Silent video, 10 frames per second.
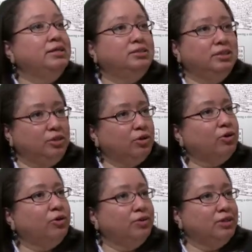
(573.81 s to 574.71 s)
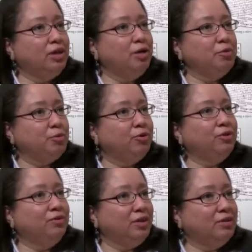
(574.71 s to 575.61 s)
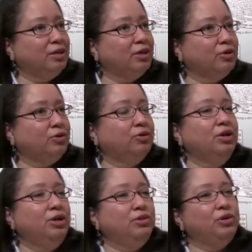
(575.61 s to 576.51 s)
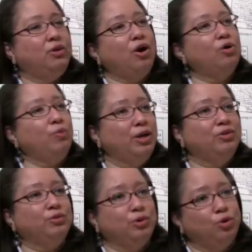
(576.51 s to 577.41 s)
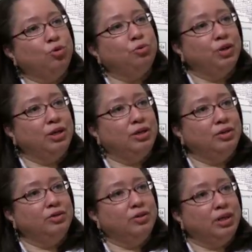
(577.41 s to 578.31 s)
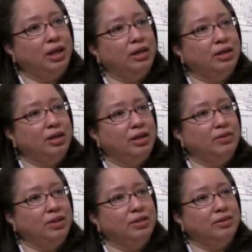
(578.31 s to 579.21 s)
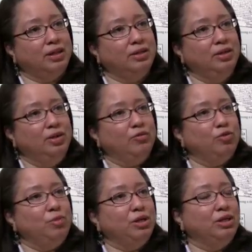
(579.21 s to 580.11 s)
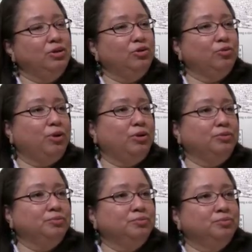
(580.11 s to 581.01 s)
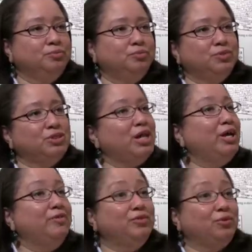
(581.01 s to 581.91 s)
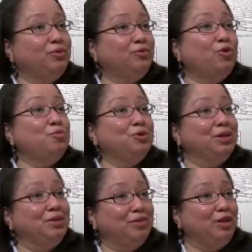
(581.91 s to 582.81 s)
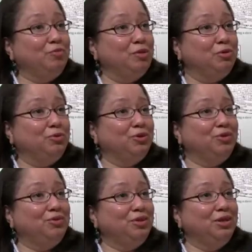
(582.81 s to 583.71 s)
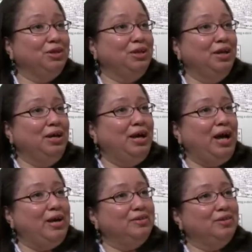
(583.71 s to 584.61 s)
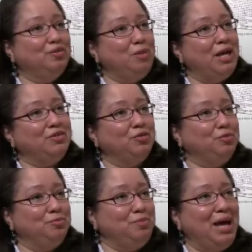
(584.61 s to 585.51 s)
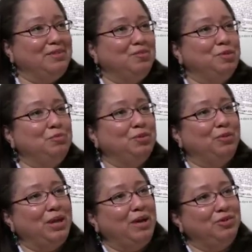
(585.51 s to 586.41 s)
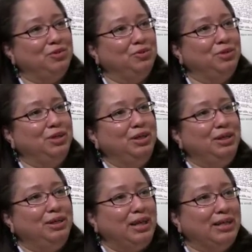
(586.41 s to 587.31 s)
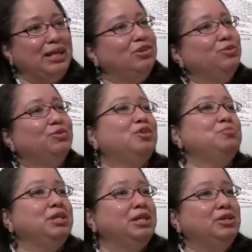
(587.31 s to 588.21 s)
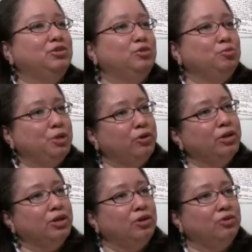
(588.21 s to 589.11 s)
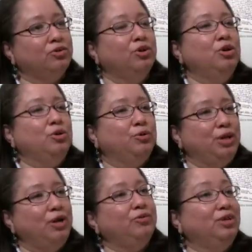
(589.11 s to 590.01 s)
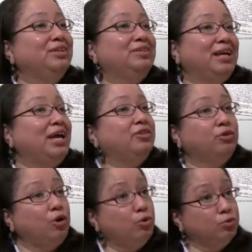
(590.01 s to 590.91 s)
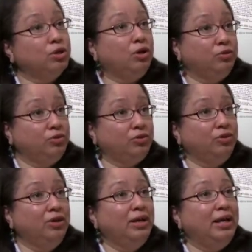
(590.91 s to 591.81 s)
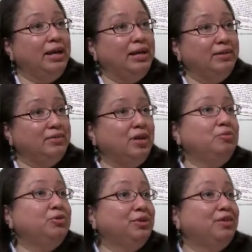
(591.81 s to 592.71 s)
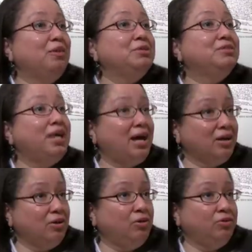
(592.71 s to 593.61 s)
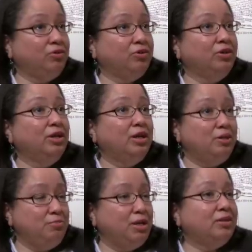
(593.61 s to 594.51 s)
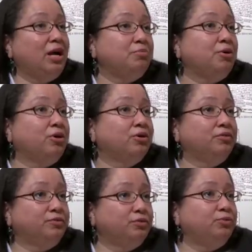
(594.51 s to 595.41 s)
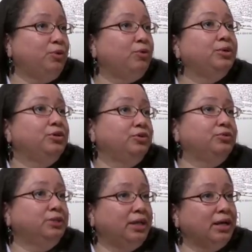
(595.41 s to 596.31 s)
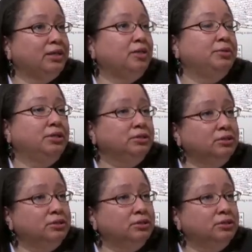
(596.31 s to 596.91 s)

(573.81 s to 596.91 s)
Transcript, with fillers: did occur at the time the person said they occurred. There are ways to incorporate it into the canon, and I think that for many years, while slaves or formerly enslaved people were just seen as this mass of, mass of people that we have to uh, get to assimilate into American culture, we're now seeing that they had their own culture, mm-hmm. and it's time to examine that culture and make that part of what we do in academia.